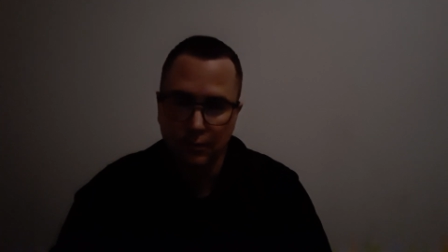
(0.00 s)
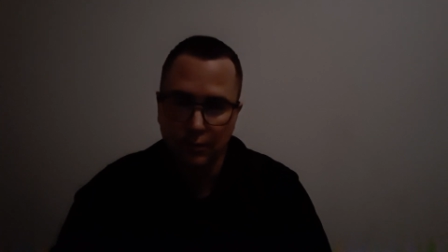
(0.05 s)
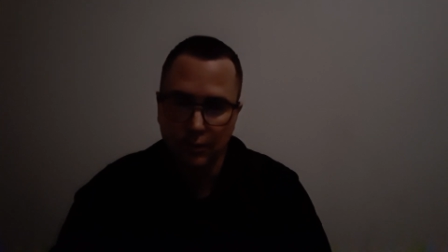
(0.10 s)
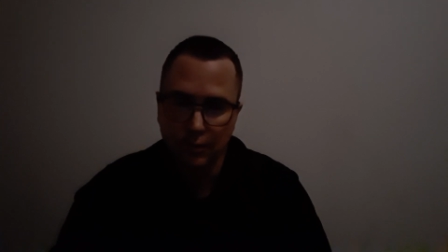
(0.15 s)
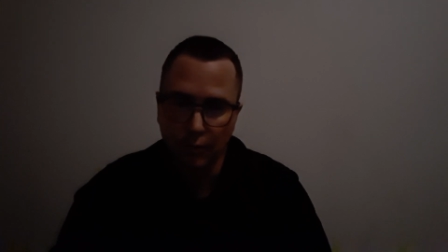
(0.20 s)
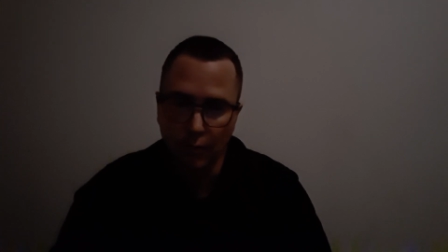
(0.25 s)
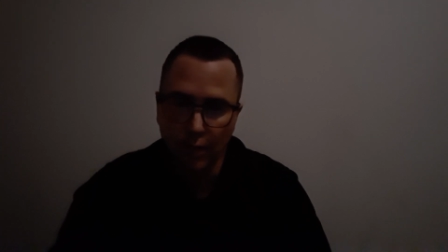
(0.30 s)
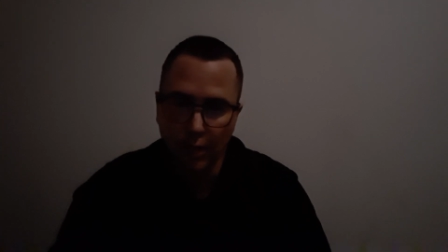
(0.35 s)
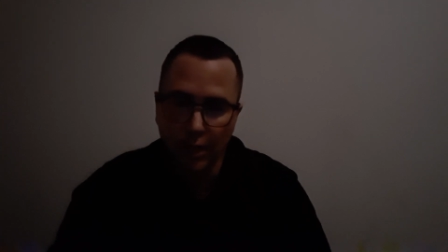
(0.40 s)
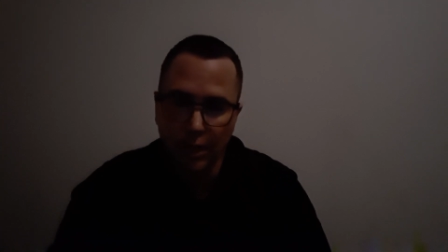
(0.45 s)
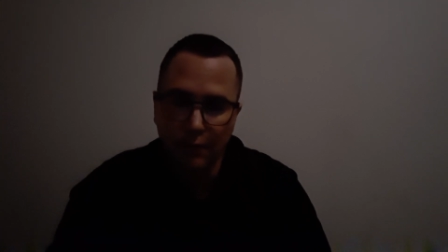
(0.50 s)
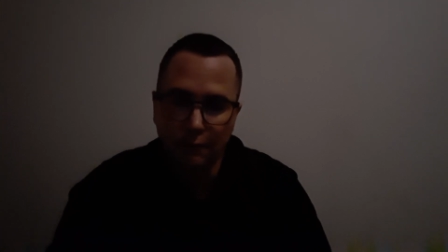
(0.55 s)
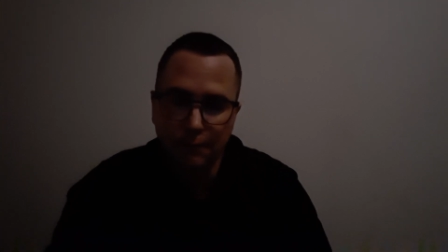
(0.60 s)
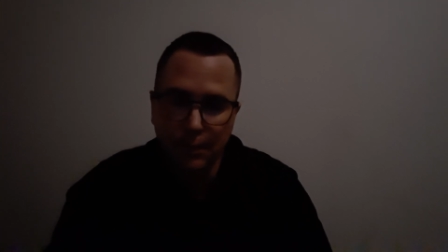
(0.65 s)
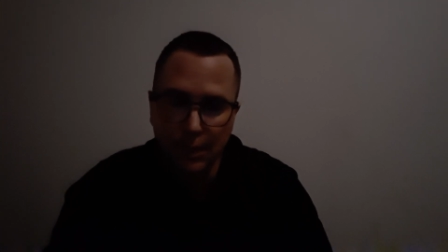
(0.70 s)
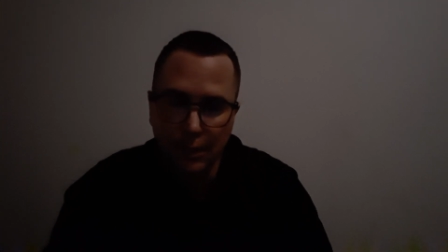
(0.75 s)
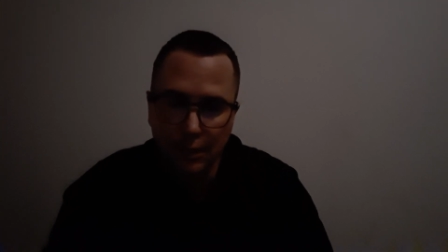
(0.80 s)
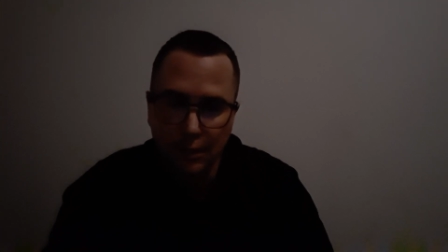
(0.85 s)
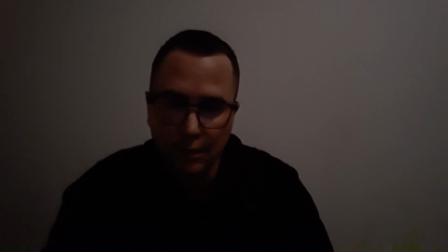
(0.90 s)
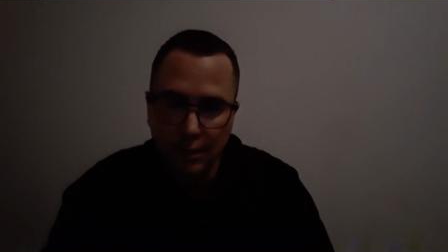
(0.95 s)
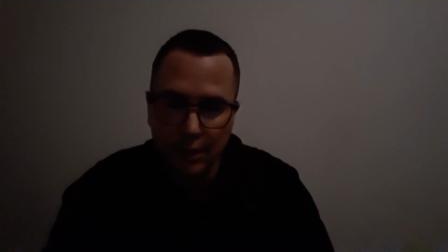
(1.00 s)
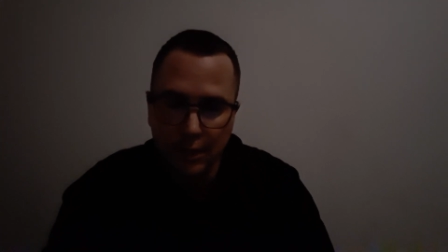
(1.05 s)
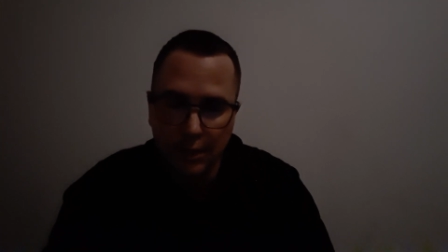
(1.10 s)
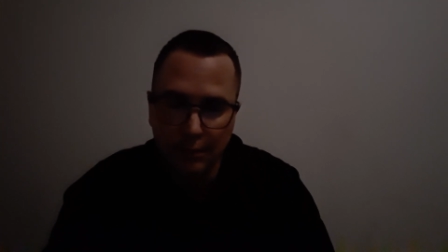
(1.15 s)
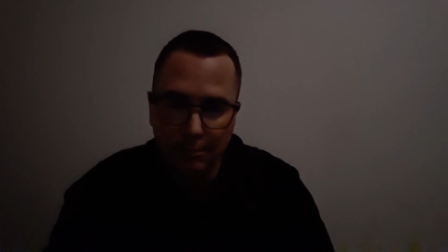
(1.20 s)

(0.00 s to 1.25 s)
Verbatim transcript: to what I have been learning